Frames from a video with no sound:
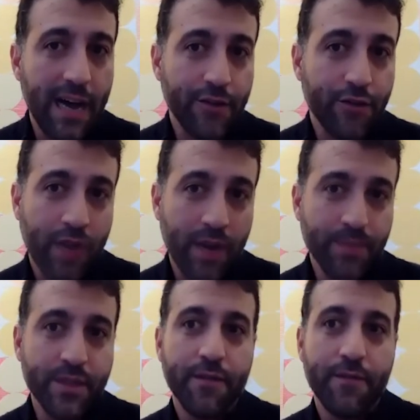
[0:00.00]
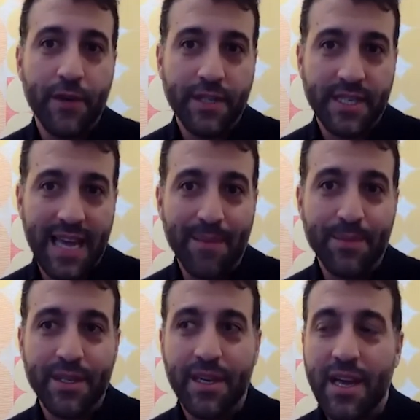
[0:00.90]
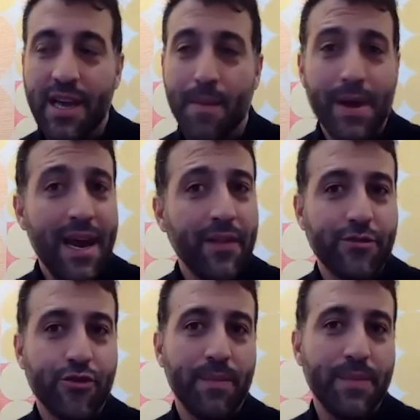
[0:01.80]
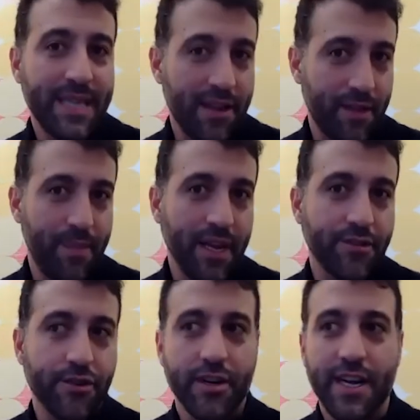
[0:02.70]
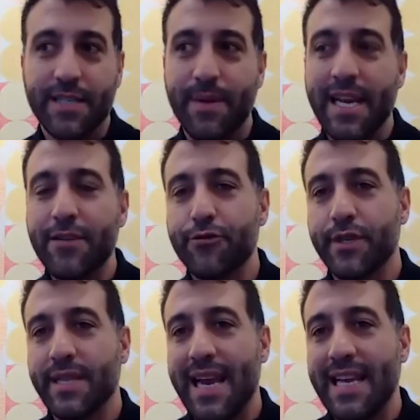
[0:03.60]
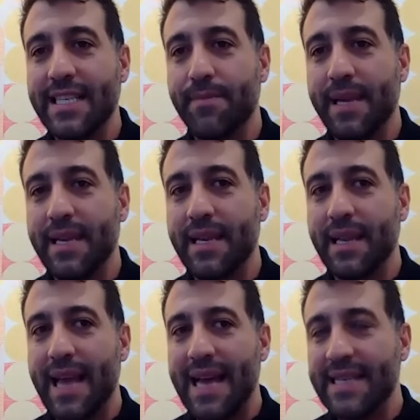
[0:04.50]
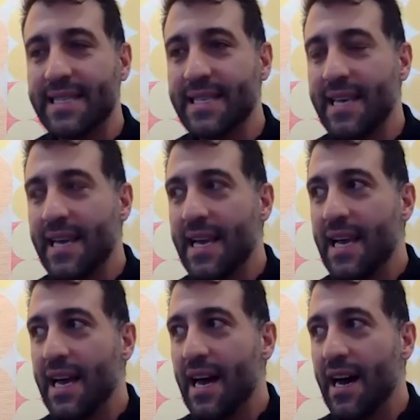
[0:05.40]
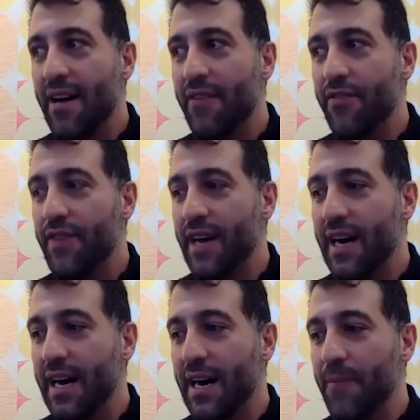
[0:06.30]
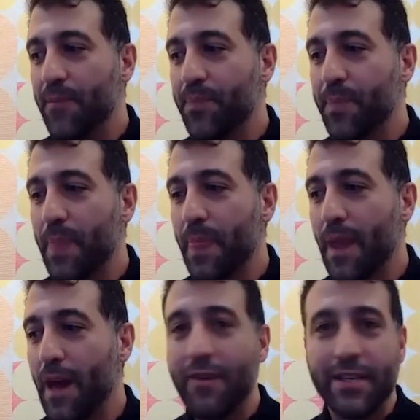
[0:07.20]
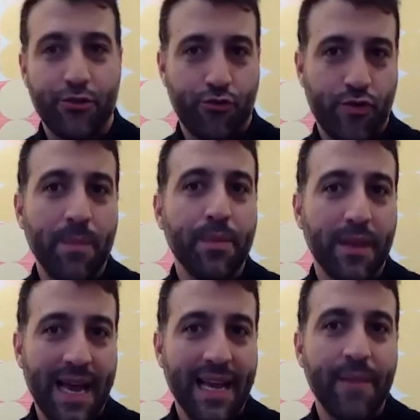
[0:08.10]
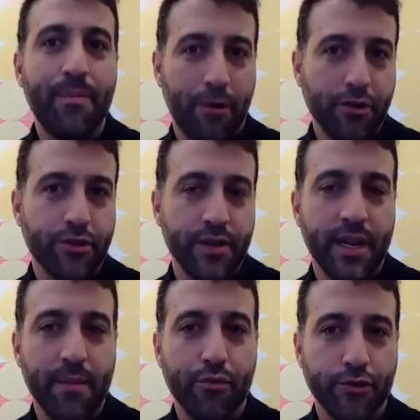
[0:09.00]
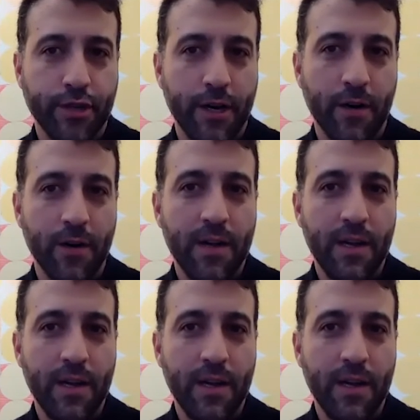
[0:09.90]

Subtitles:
Trump's footsteps. But now that Trump is out of the picture, it's been interesting that he's been less of a Trump-like person in Brazil.